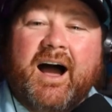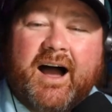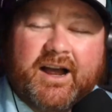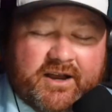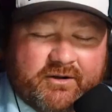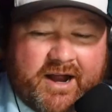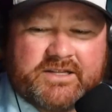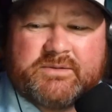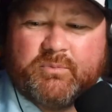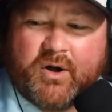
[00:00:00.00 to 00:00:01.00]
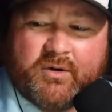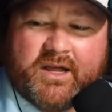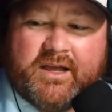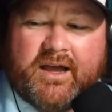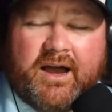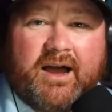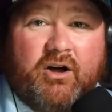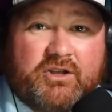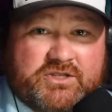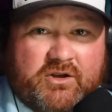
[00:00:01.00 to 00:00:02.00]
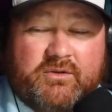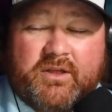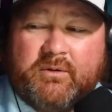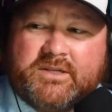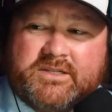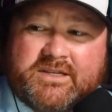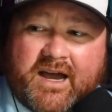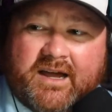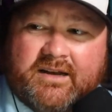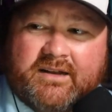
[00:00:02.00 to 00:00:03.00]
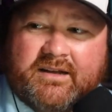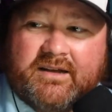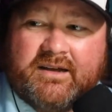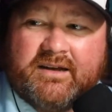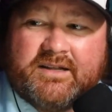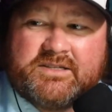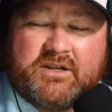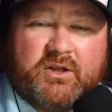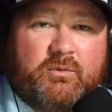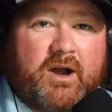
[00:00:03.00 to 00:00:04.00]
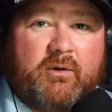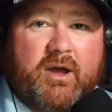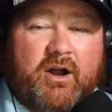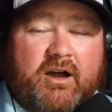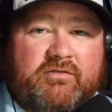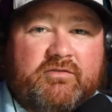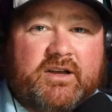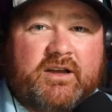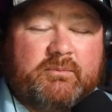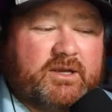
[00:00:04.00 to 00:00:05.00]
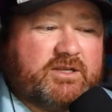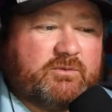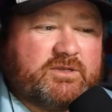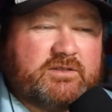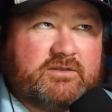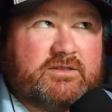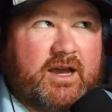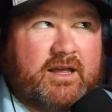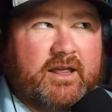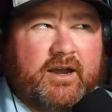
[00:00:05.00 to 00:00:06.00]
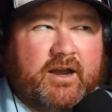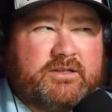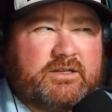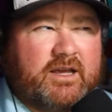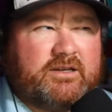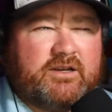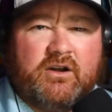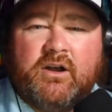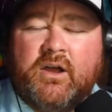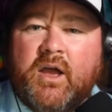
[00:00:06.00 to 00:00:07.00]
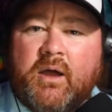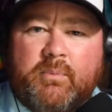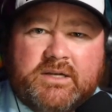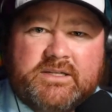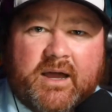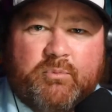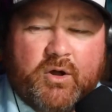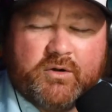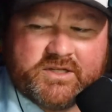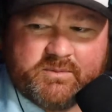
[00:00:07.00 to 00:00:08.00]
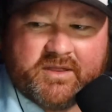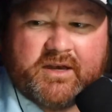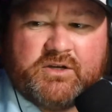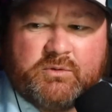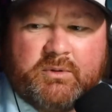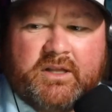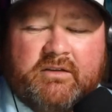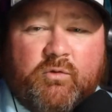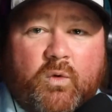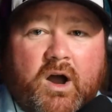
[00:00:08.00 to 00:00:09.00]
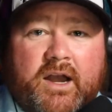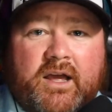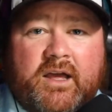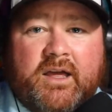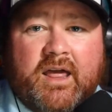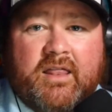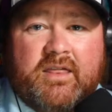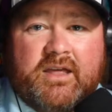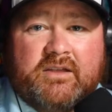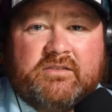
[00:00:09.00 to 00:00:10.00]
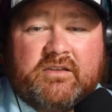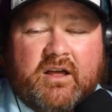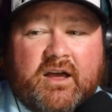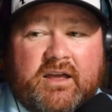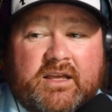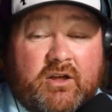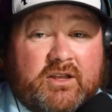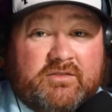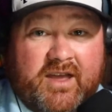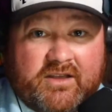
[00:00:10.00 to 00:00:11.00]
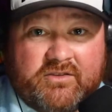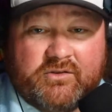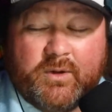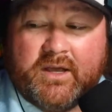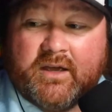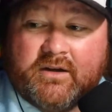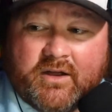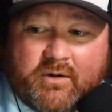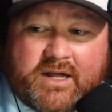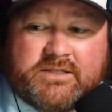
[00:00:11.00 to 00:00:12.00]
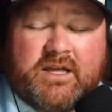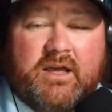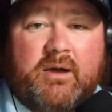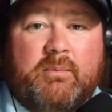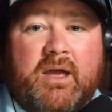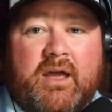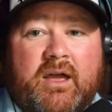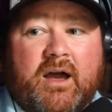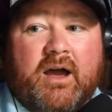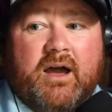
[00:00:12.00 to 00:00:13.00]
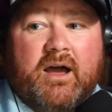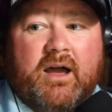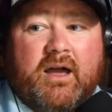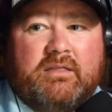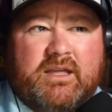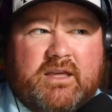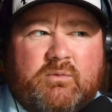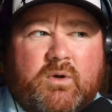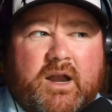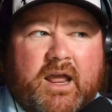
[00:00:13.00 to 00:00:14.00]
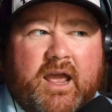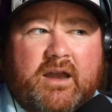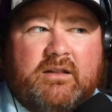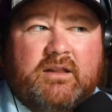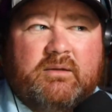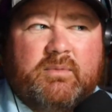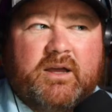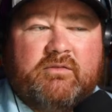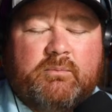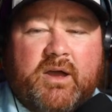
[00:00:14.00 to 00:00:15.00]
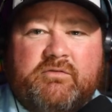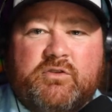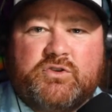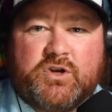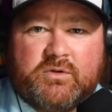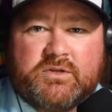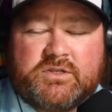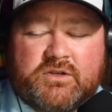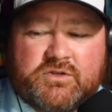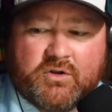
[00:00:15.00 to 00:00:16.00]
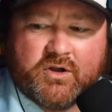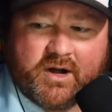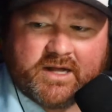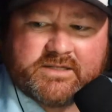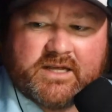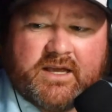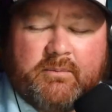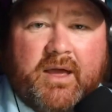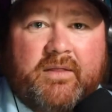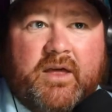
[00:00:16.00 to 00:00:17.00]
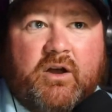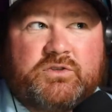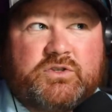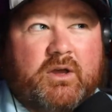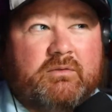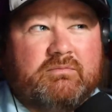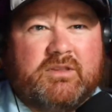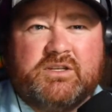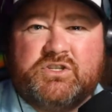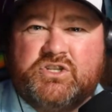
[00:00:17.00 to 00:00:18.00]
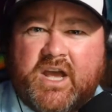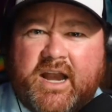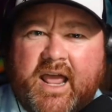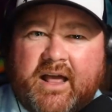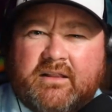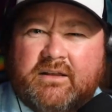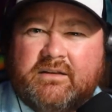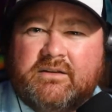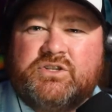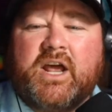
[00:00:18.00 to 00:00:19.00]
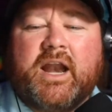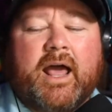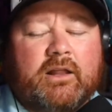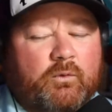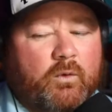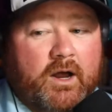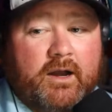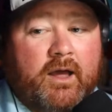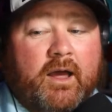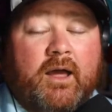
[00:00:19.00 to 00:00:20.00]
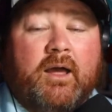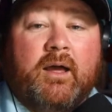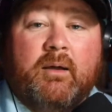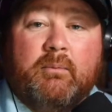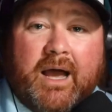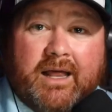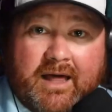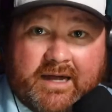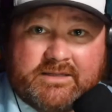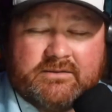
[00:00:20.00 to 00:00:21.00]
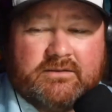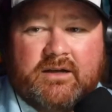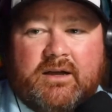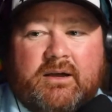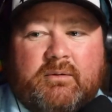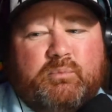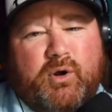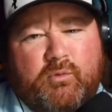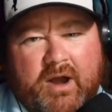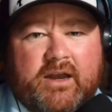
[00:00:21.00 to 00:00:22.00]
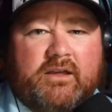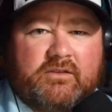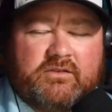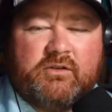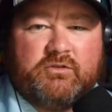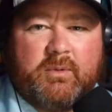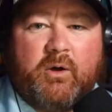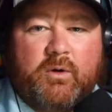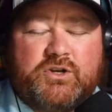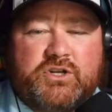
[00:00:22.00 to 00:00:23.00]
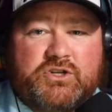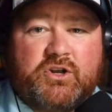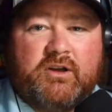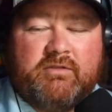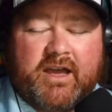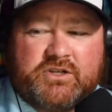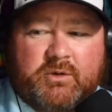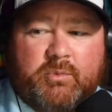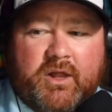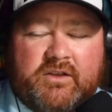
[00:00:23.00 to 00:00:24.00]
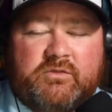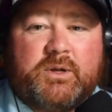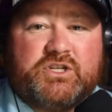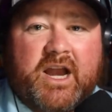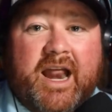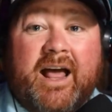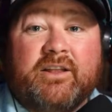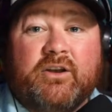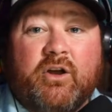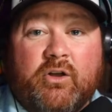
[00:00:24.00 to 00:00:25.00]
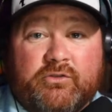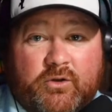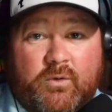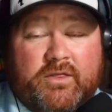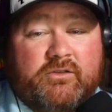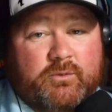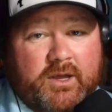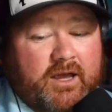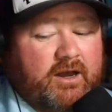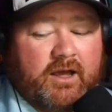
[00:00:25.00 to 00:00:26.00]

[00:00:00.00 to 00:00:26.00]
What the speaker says: Congrats, Brody. Also, that was not necessarily one I read off because it wasn't highlighted as an A tier. But Brody Smith, I do believe, won this in Las Vegas this weekend. Congrats to him. I think he won it handedly by a few strokes. So congrats to him. And then also I did Jen Allen. Jen Allen won by a lot. Per ratings, it was about where she should have actually placed, but Jen Allen also won this weekend.